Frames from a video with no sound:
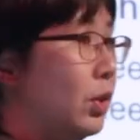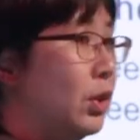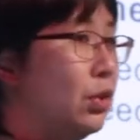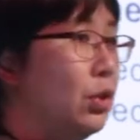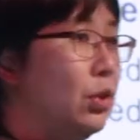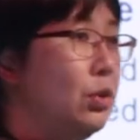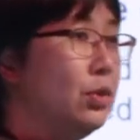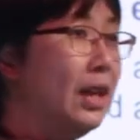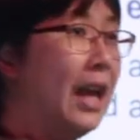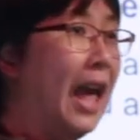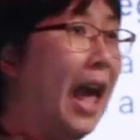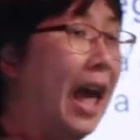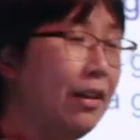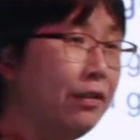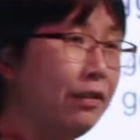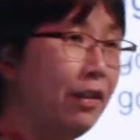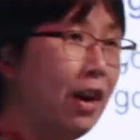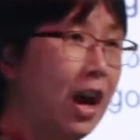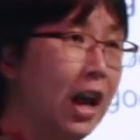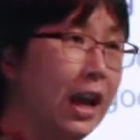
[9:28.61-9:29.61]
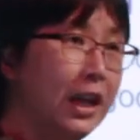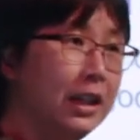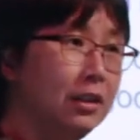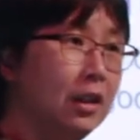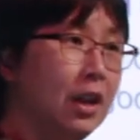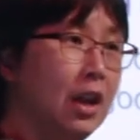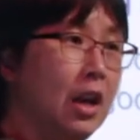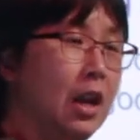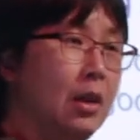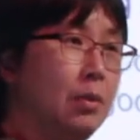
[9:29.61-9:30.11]
just using affine,
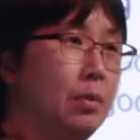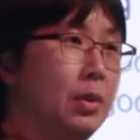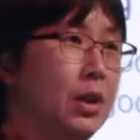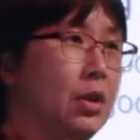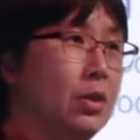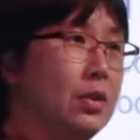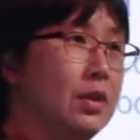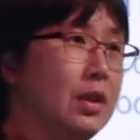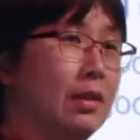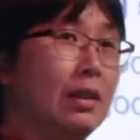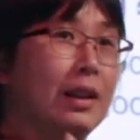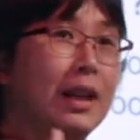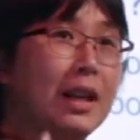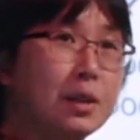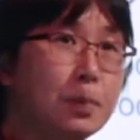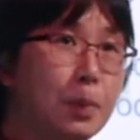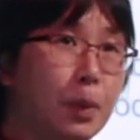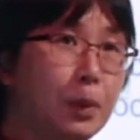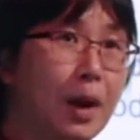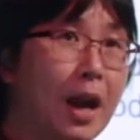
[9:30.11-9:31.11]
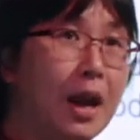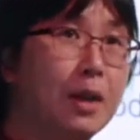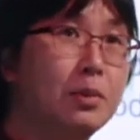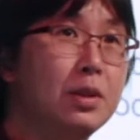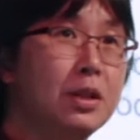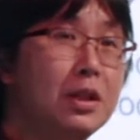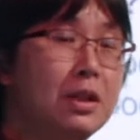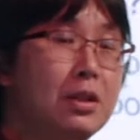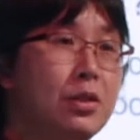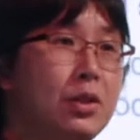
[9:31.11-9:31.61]
because there are less
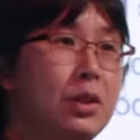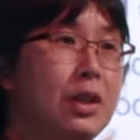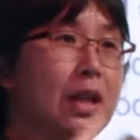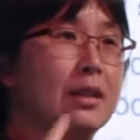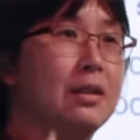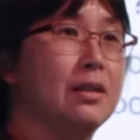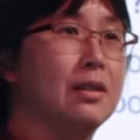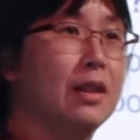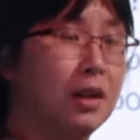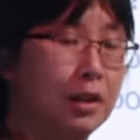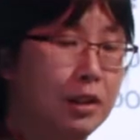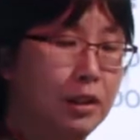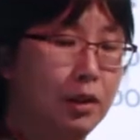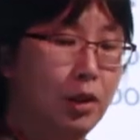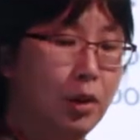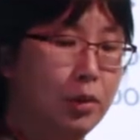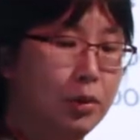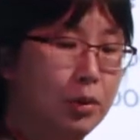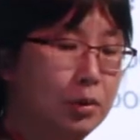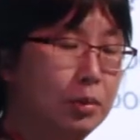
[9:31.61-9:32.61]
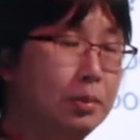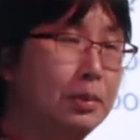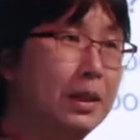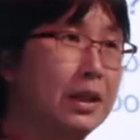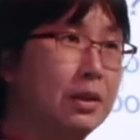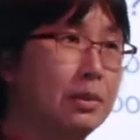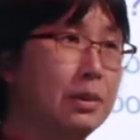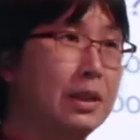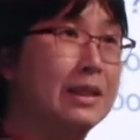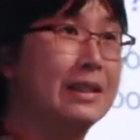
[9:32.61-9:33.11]
parameters. You get stuck in local
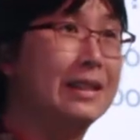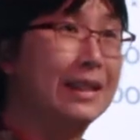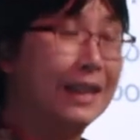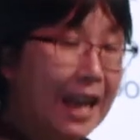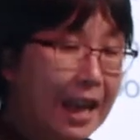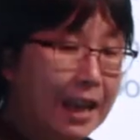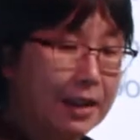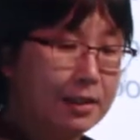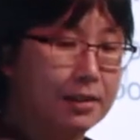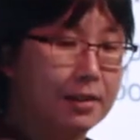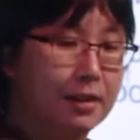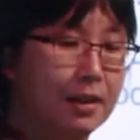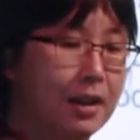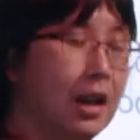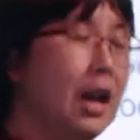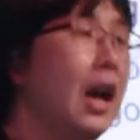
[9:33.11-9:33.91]
minimas less.